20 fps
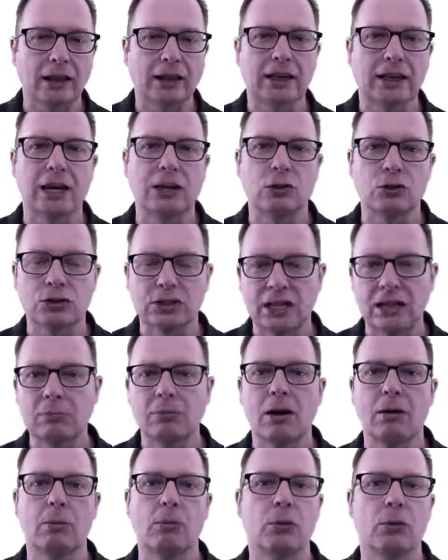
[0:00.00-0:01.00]
allocate your
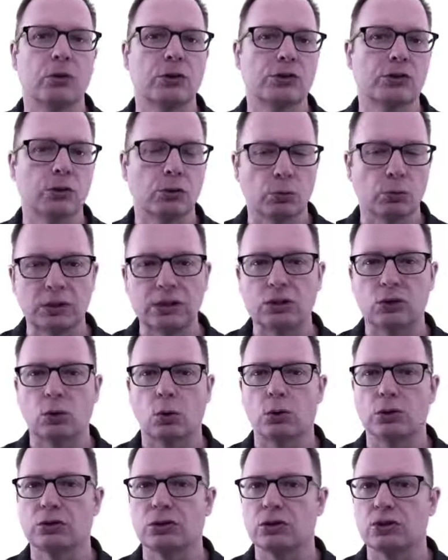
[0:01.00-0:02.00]
team members or
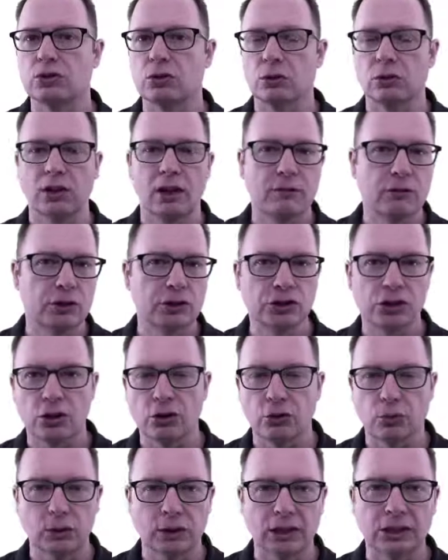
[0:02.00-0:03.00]
resources or leverage
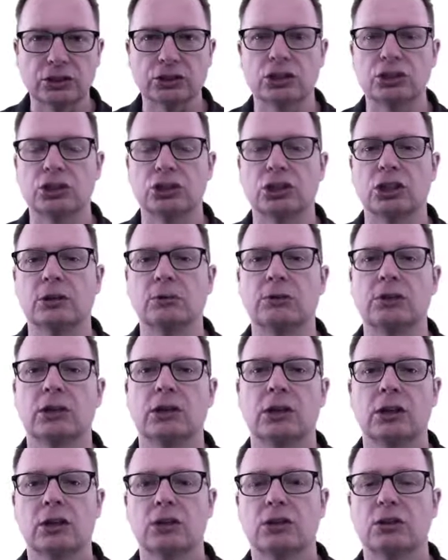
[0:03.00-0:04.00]
other
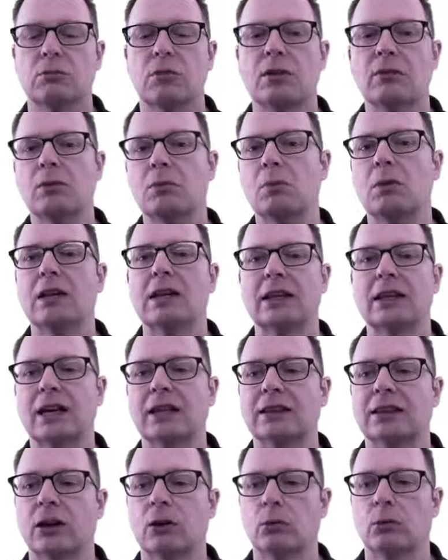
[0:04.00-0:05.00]
relationships to maybe
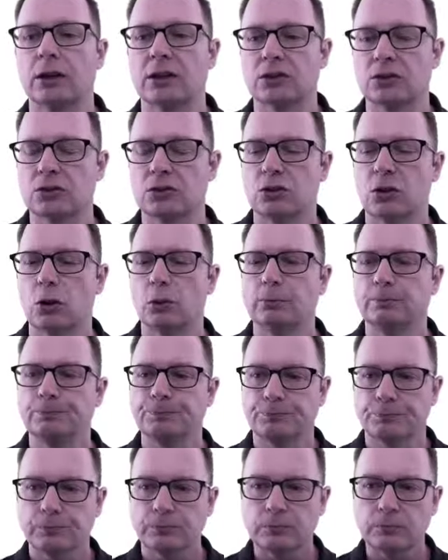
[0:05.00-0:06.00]
mitigate that risk.
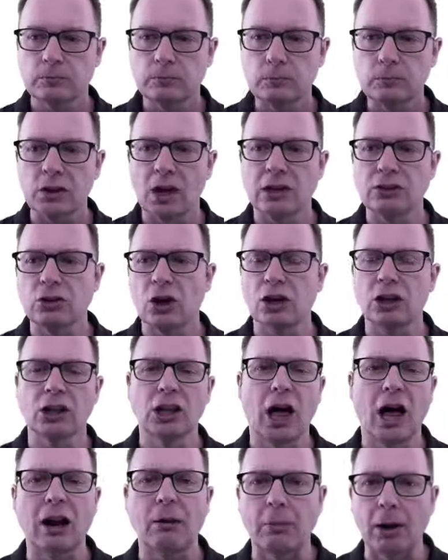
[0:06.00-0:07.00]
So I talk
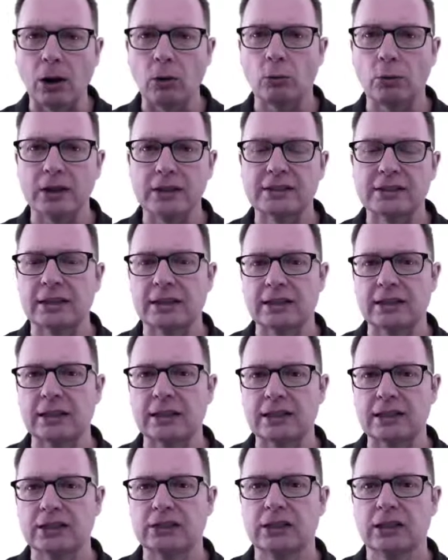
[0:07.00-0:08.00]
a lot about risk
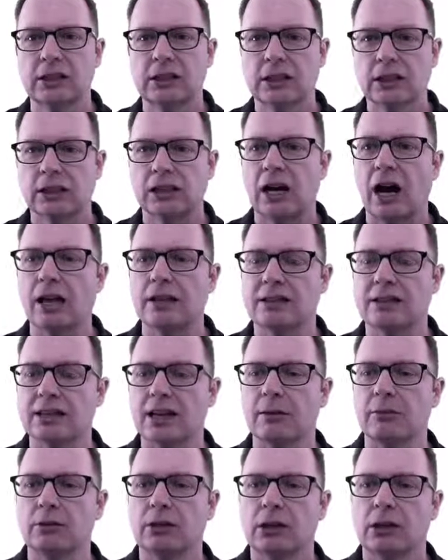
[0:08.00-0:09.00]
in this
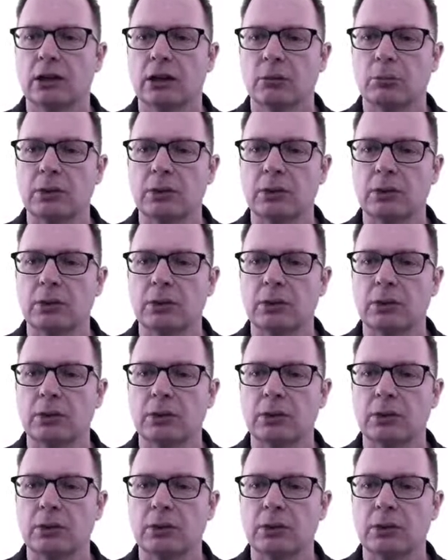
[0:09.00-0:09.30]
concept